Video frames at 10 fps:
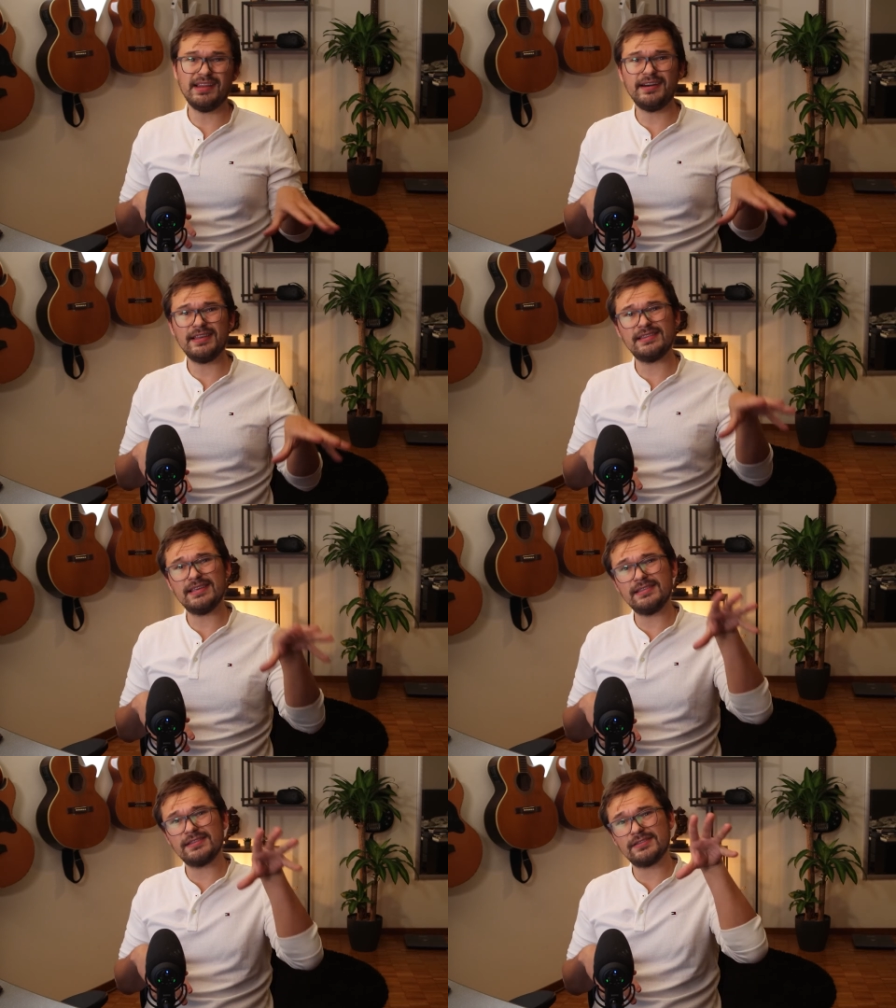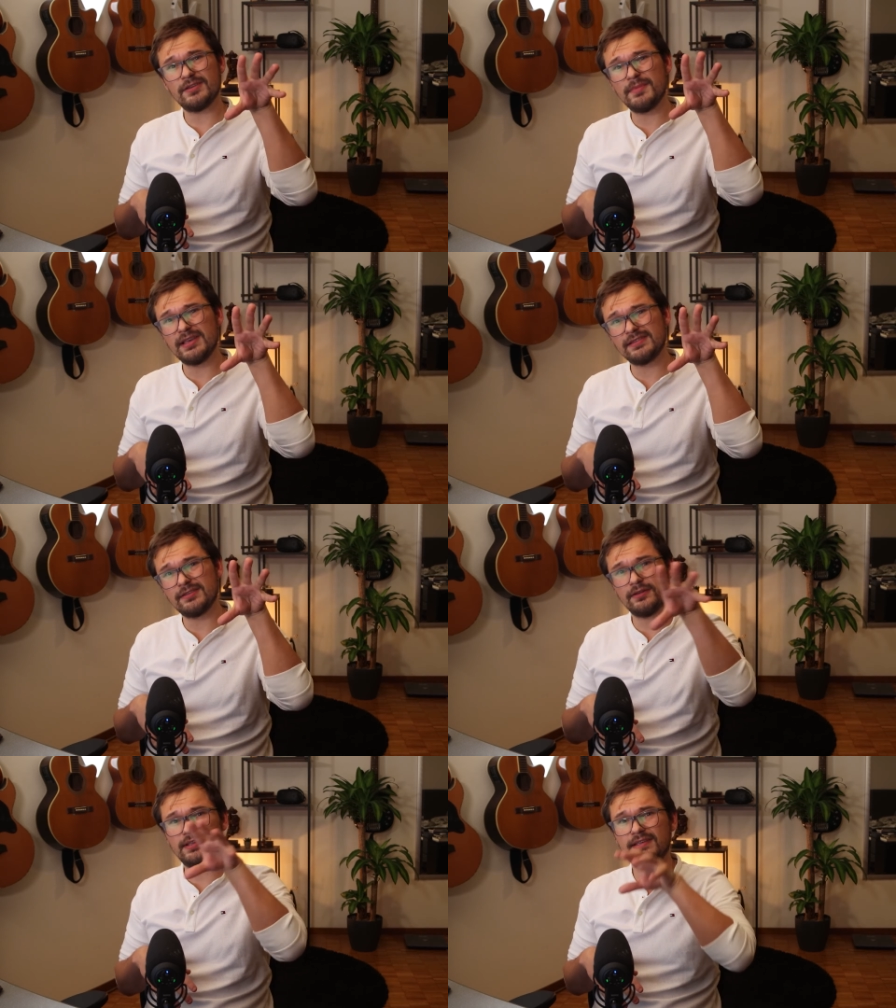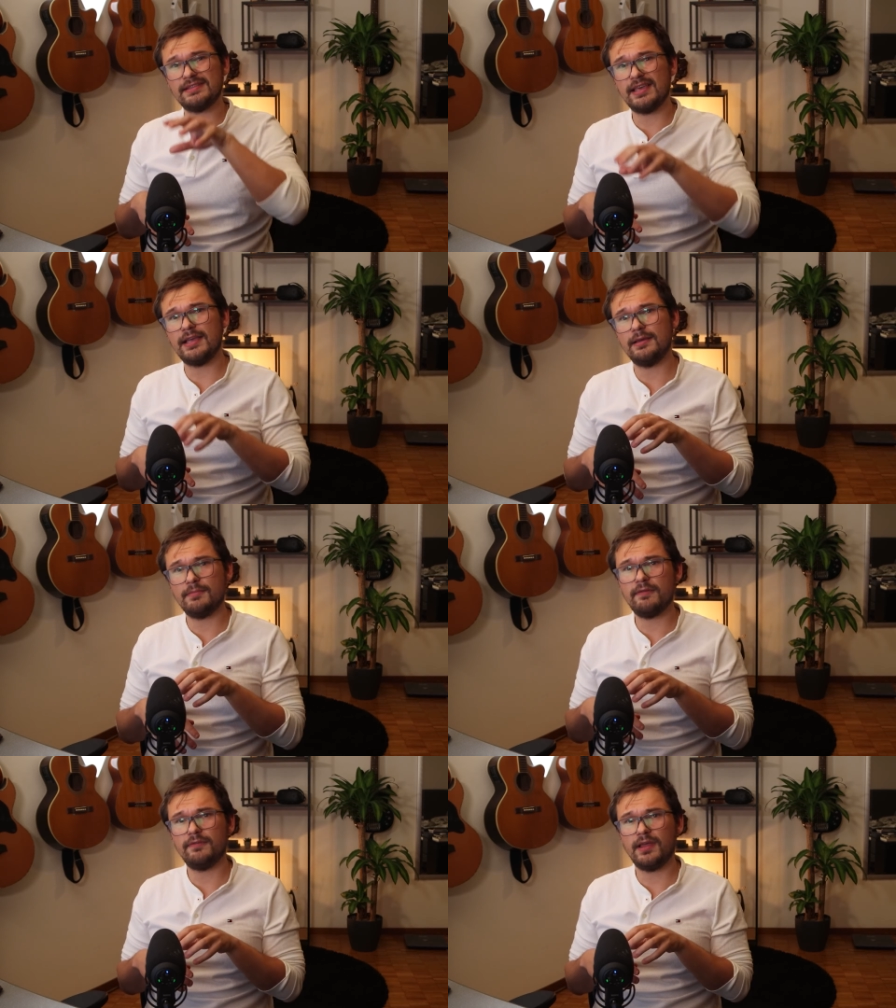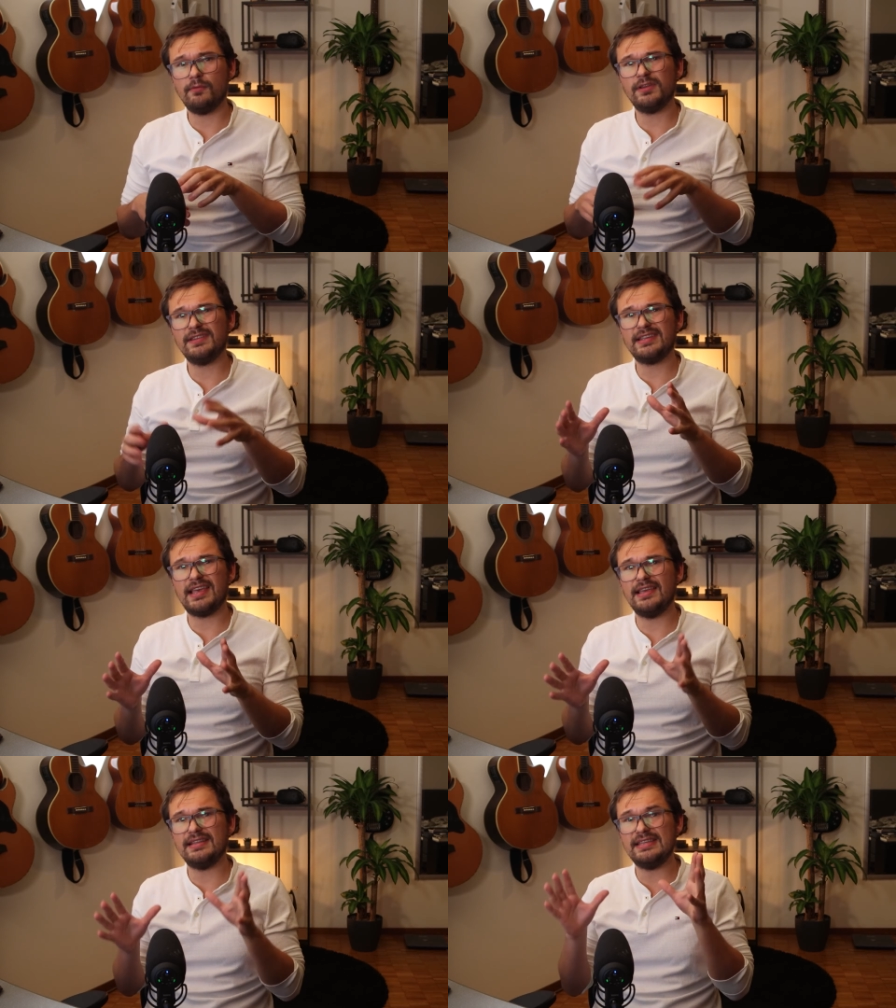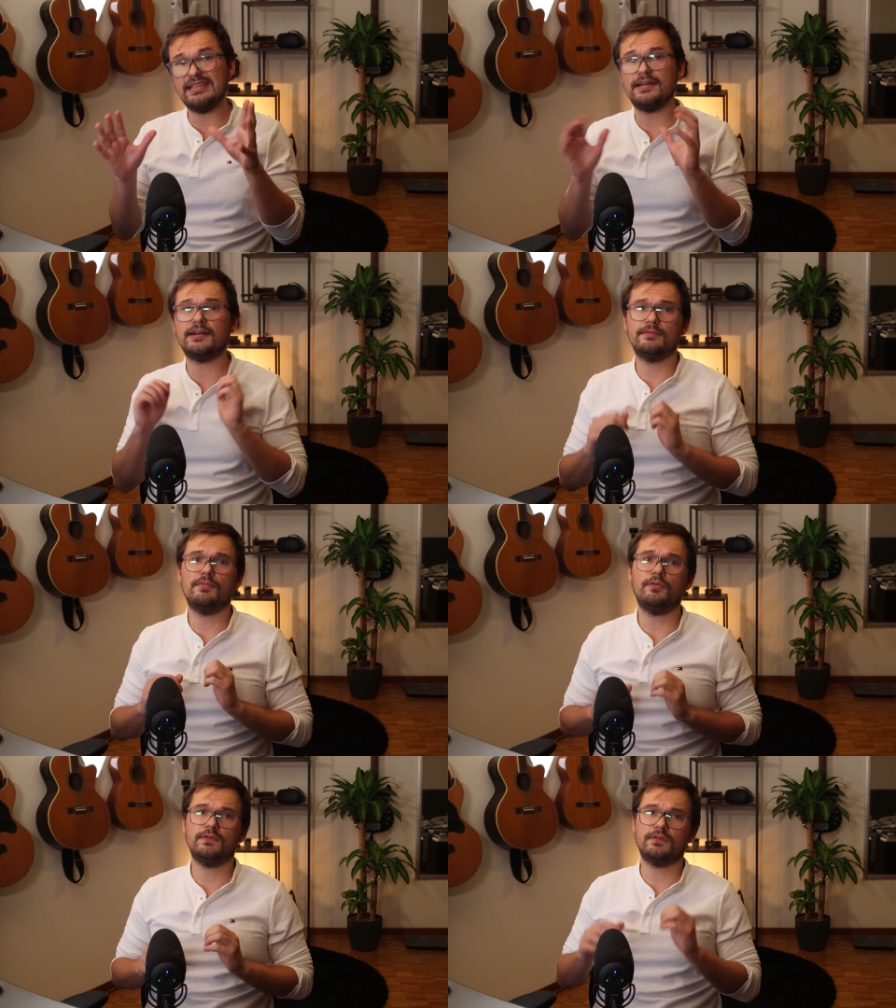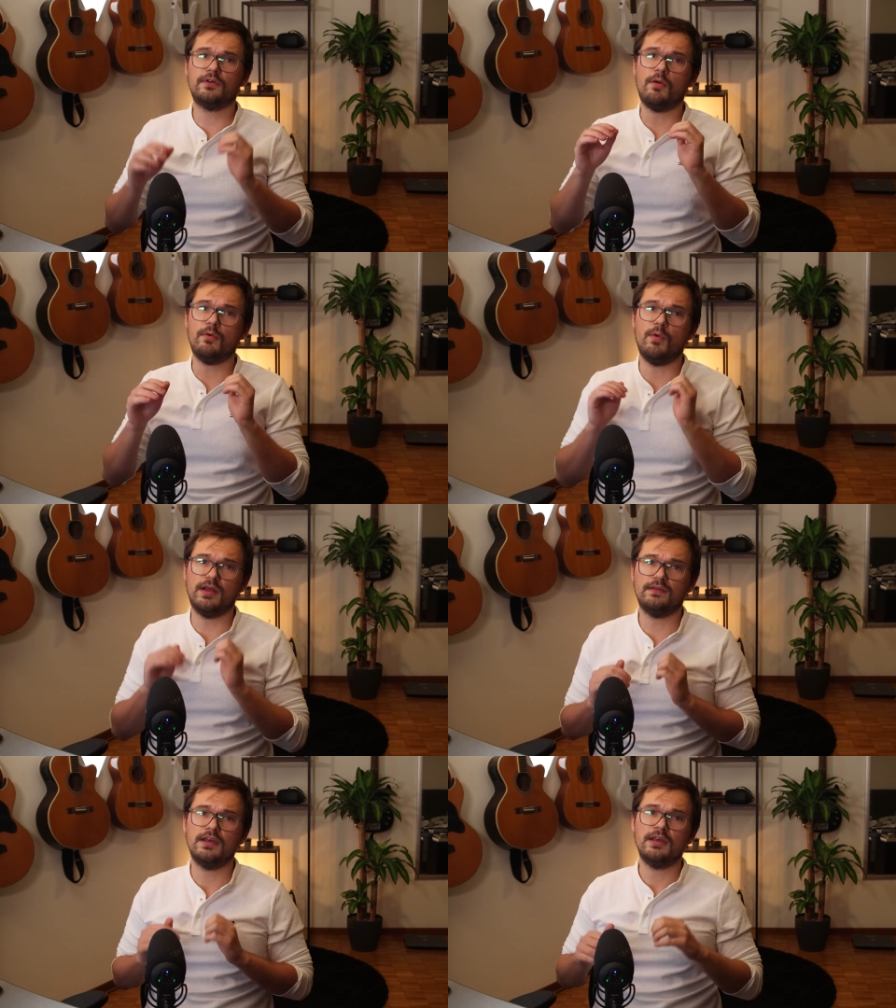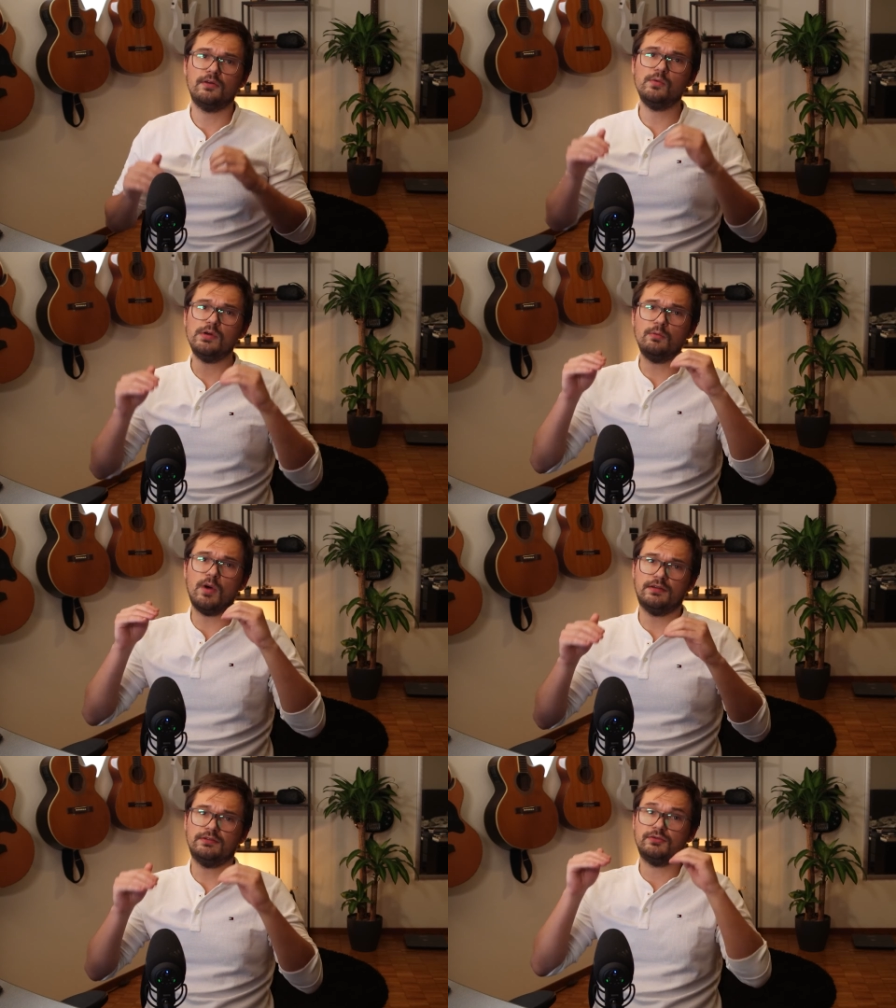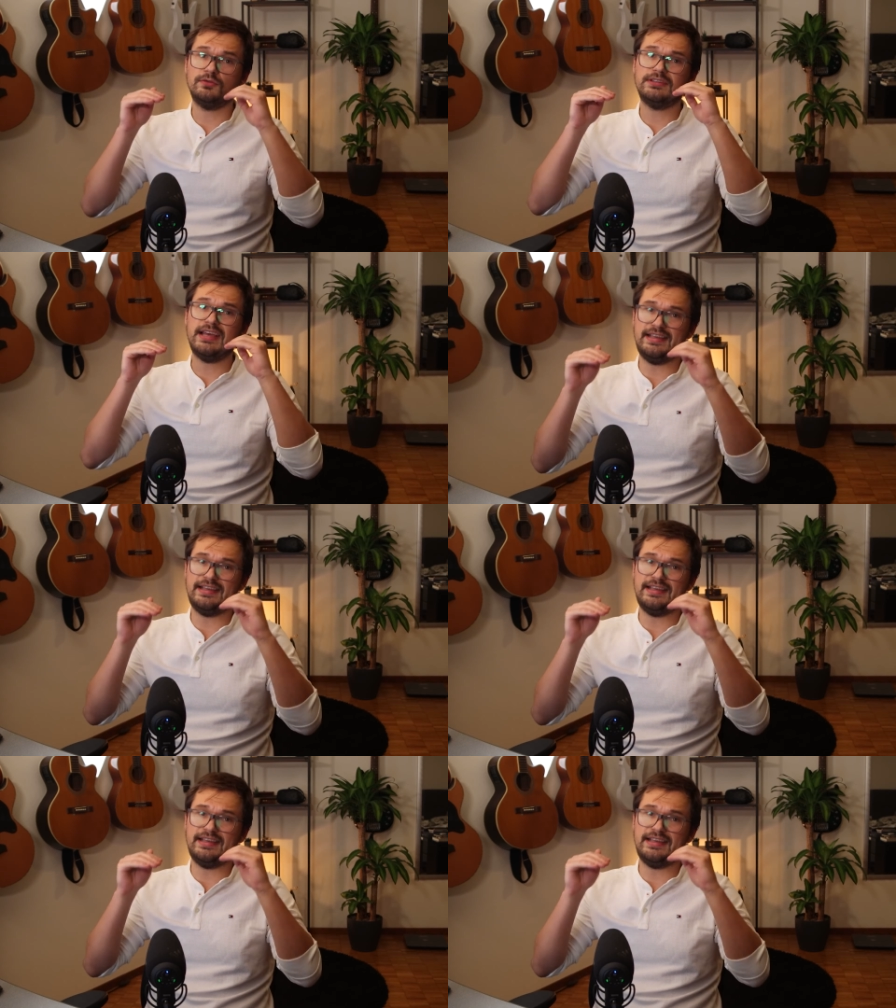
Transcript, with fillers: While there exists some exotic scaling method, I would say these are the most common ones you will want to